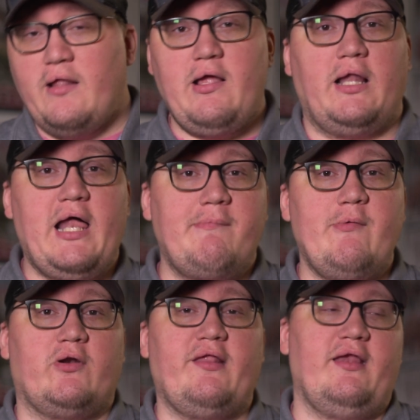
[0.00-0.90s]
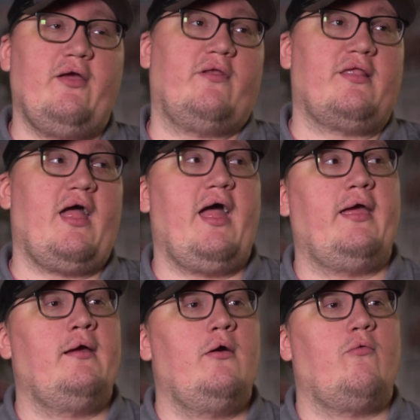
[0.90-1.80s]
Now, a lot of people are going to sit here and
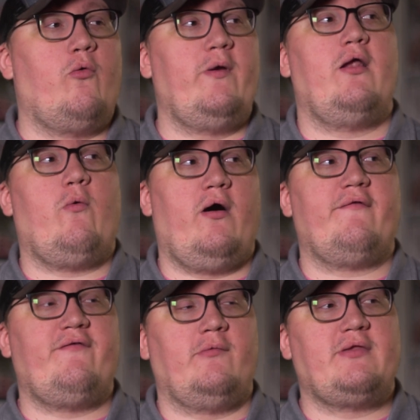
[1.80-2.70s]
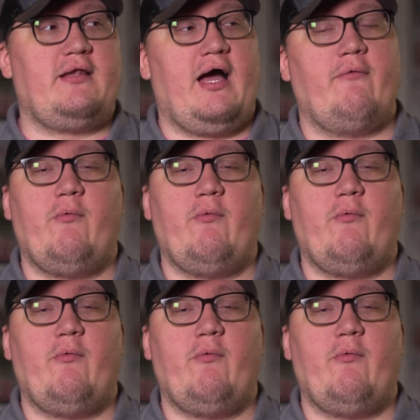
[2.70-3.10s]
say, well, we don't want film to die.